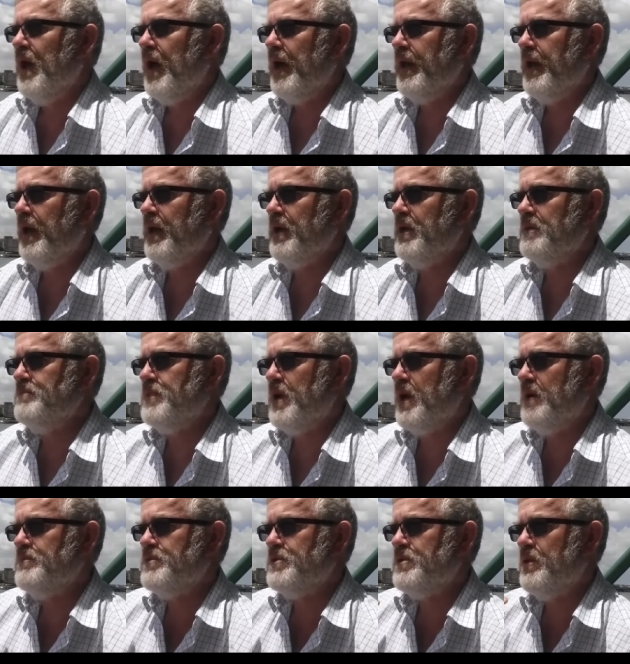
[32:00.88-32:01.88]
And, and I'm,
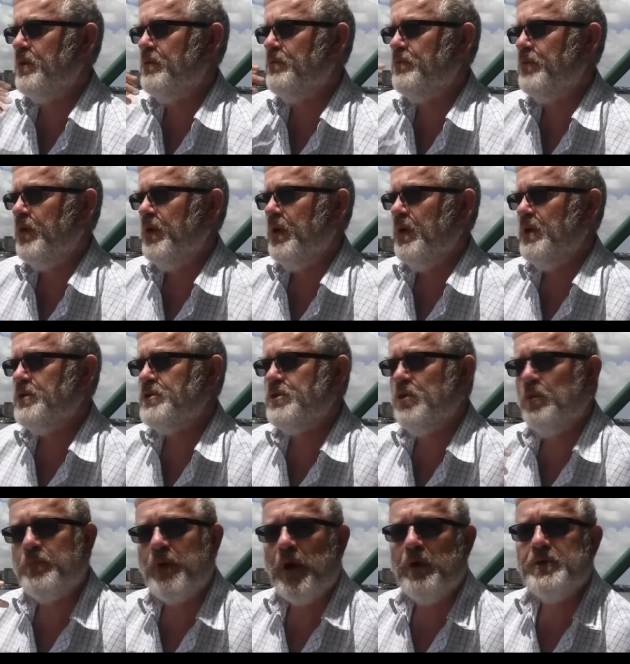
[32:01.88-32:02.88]
I'm, sort of
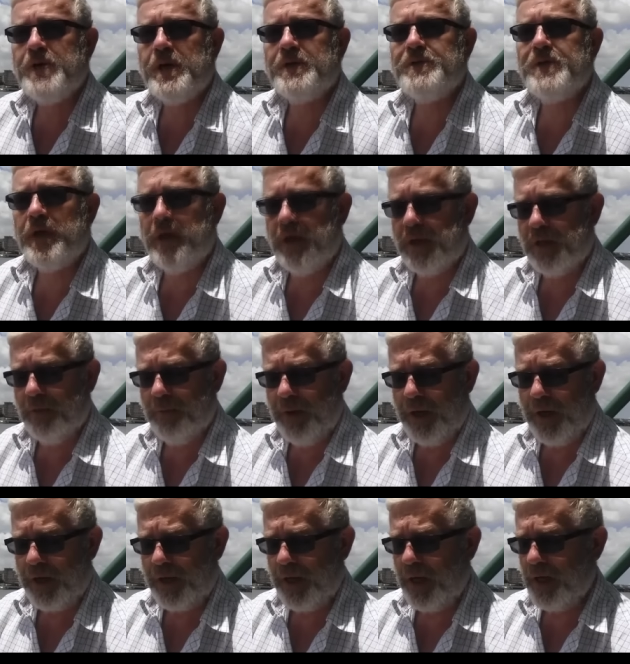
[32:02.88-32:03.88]
still processing a little
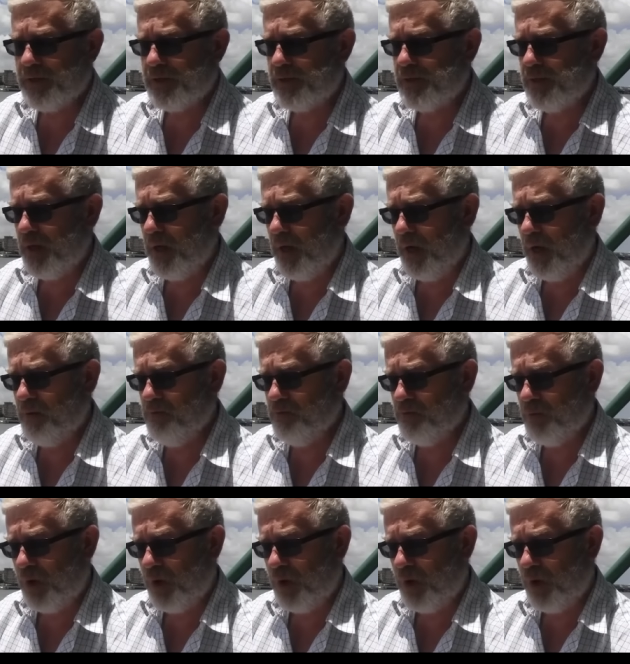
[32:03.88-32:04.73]
bit, I guess, um,